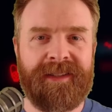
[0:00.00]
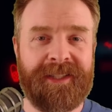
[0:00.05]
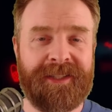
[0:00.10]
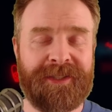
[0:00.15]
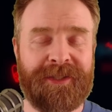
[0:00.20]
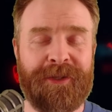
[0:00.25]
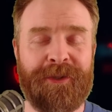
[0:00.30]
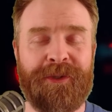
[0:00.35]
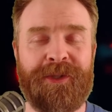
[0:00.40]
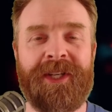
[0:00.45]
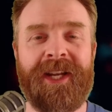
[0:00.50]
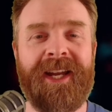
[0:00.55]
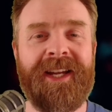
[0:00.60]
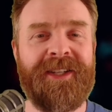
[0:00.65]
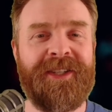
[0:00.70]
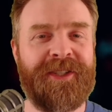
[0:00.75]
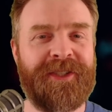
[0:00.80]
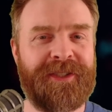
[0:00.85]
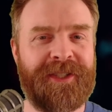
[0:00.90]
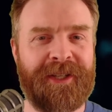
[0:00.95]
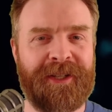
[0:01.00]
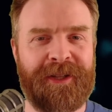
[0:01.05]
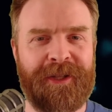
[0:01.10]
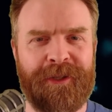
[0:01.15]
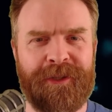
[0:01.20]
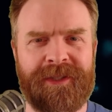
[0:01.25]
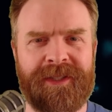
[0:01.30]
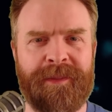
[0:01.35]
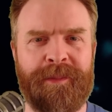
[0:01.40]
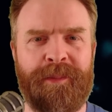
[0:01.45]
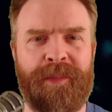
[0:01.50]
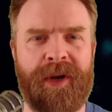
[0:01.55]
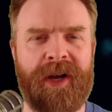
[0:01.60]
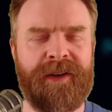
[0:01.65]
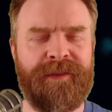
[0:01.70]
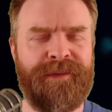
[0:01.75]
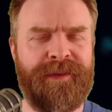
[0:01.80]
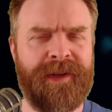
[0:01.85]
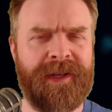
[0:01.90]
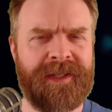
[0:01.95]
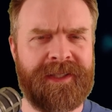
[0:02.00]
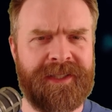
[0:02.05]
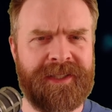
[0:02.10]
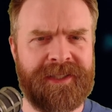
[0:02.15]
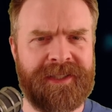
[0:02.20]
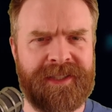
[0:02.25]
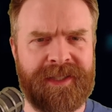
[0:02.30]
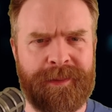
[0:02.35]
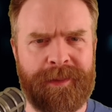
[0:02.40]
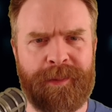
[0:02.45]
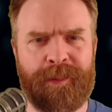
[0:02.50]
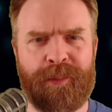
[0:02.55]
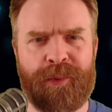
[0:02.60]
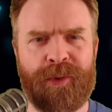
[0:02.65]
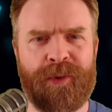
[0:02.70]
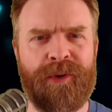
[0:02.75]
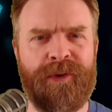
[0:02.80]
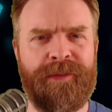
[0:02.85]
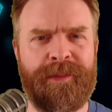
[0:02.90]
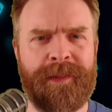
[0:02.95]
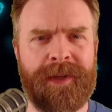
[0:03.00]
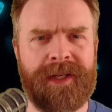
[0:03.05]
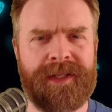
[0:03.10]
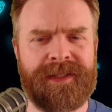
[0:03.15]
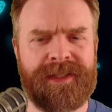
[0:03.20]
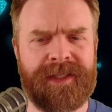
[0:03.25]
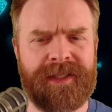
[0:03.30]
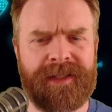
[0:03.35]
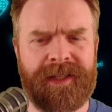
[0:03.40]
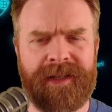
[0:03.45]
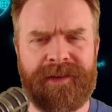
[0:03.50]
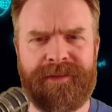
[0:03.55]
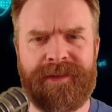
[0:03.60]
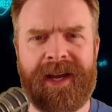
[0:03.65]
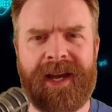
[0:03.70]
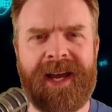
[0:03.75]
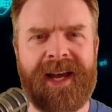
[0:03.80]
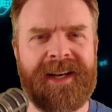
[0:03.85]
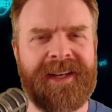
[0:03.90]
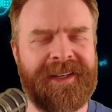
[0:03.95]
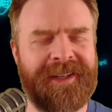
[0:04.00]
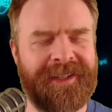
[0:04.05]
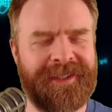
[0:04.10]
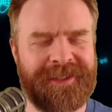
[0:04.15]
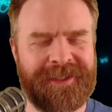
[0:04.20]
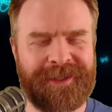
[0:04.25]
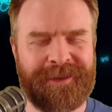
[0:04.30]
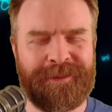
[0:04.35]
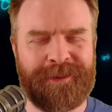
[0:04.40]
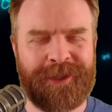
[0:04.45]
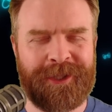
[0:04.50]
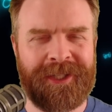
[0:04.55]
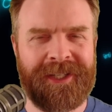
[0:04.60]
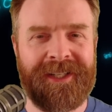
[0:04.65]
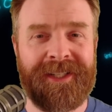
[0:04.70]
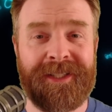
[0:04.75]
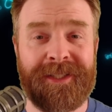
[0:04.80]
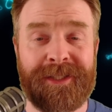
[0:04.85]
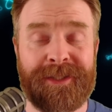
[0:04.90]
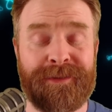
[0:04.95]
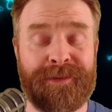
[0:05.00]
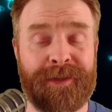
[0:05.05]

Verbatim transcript: These new changes include some bug fixes, some improvements, and they've added in some cheats.